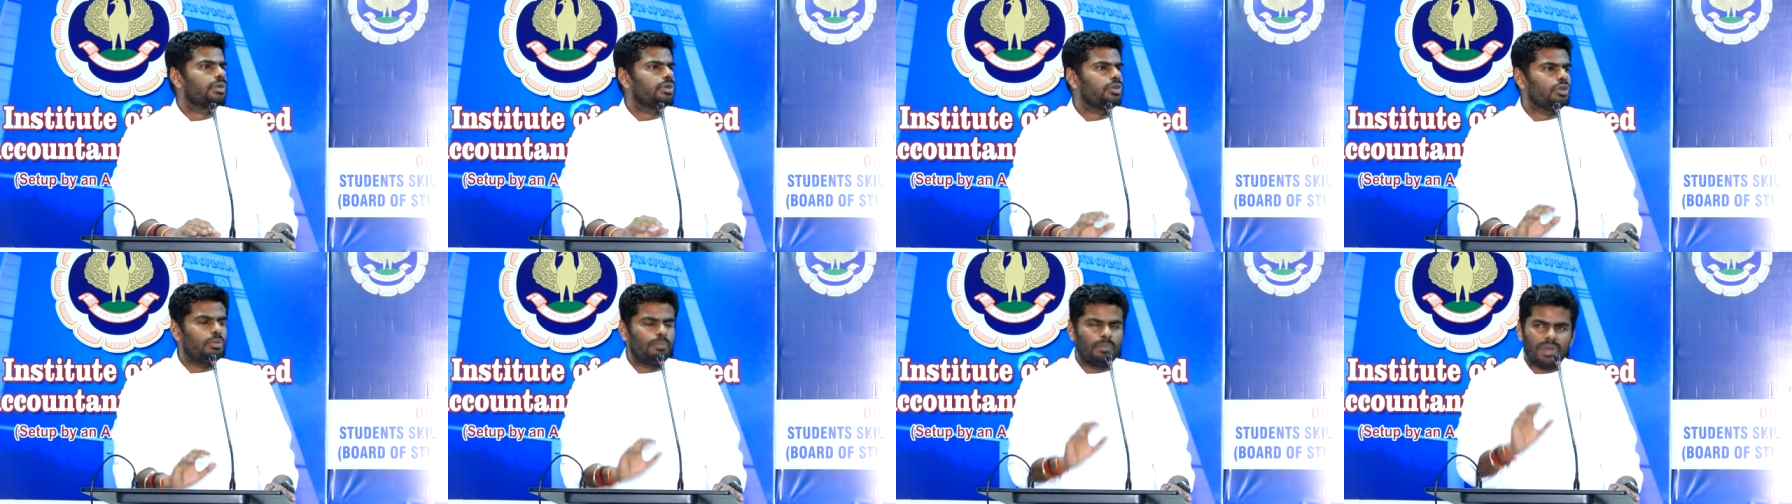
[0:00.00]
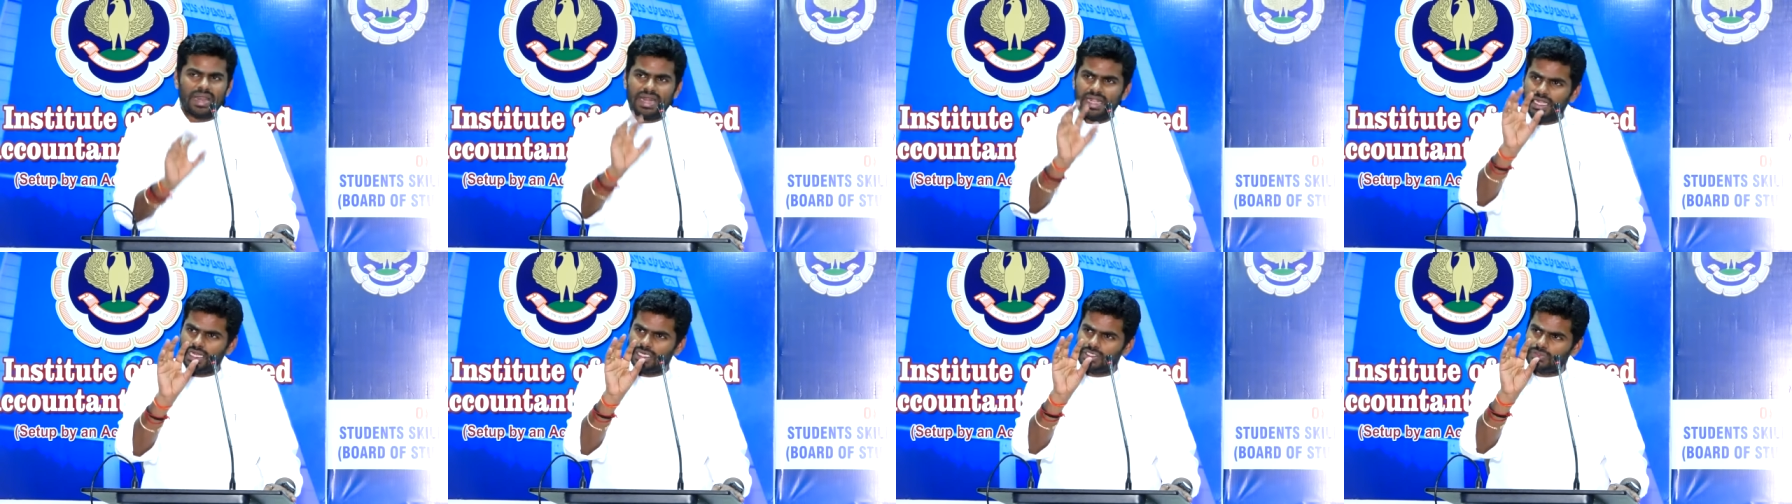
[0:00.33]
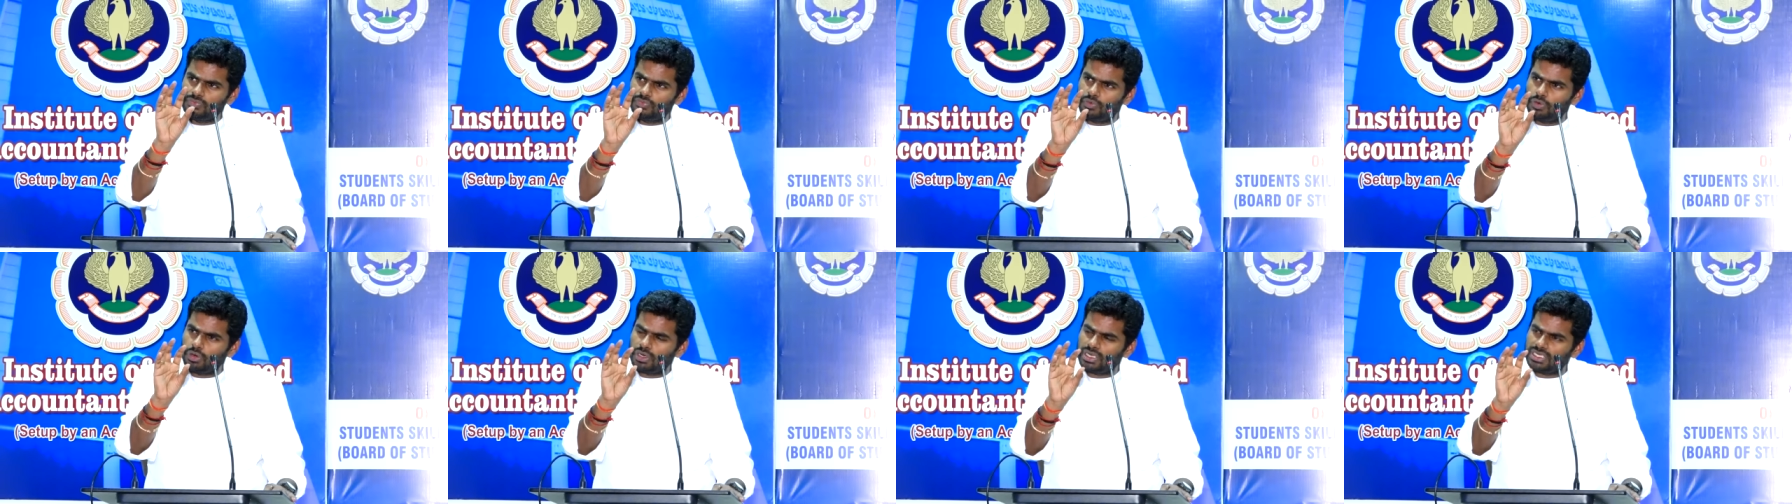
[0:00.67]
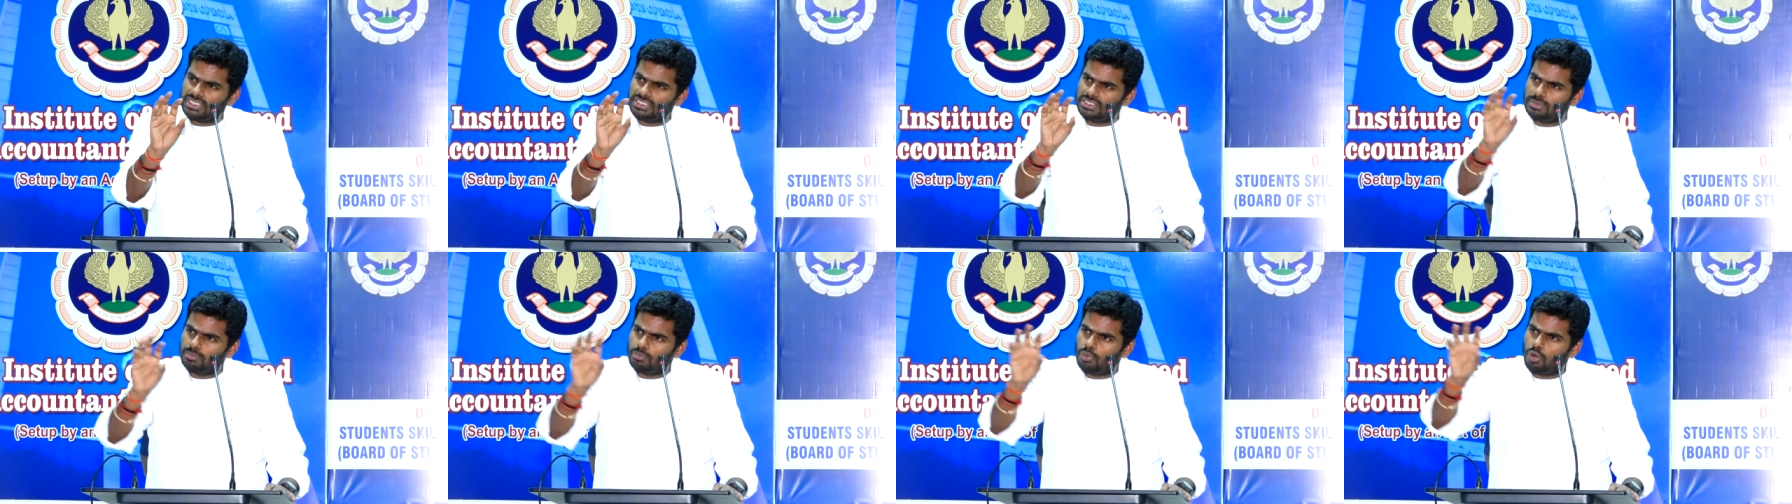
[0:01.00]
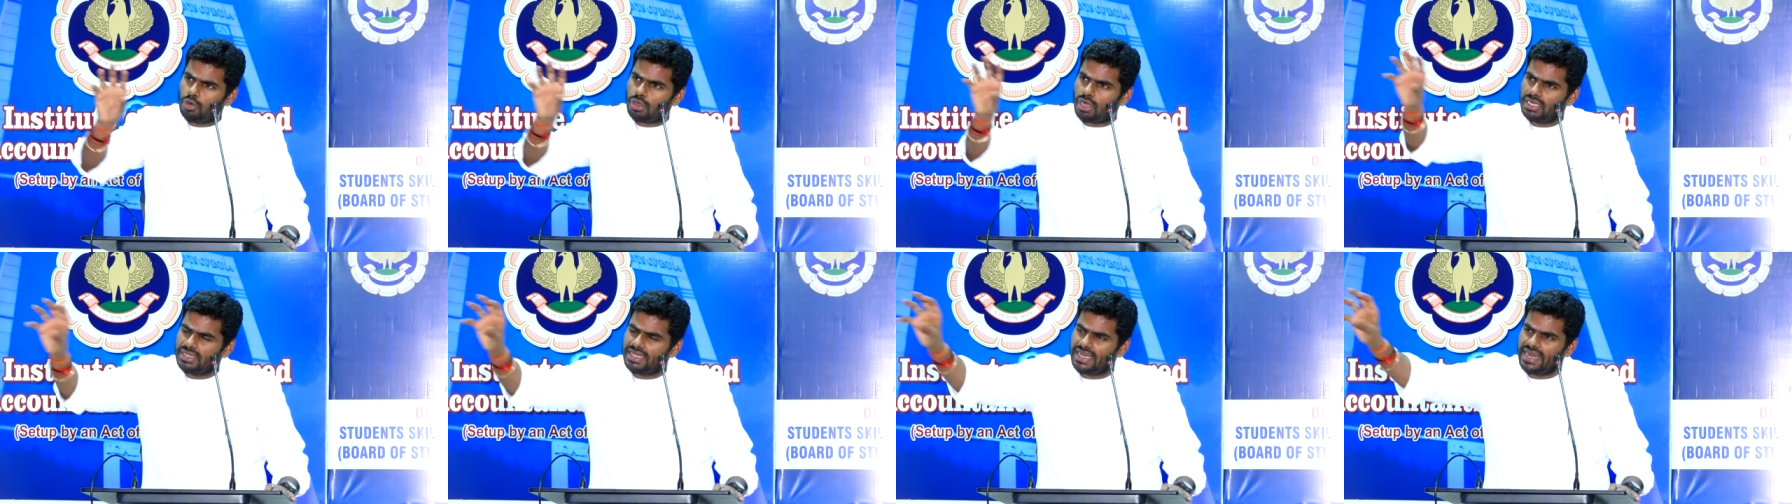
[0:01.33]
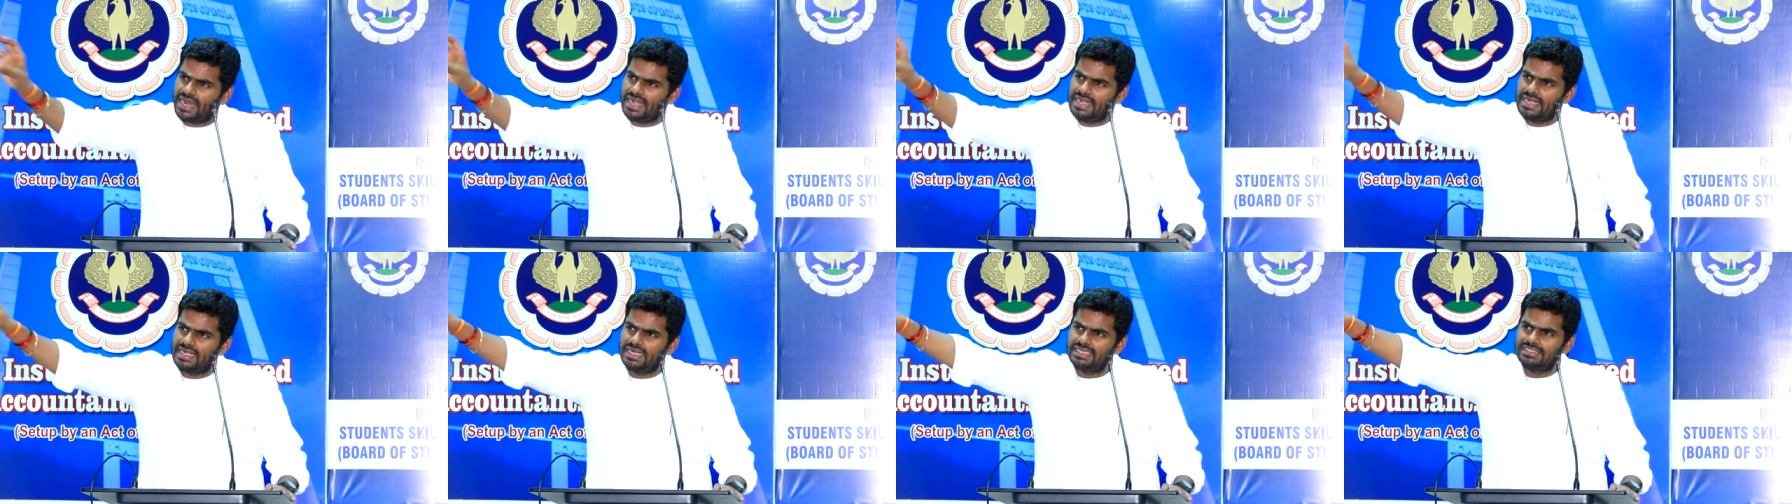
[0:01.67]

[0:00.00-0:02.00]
Your mind is focused more on the end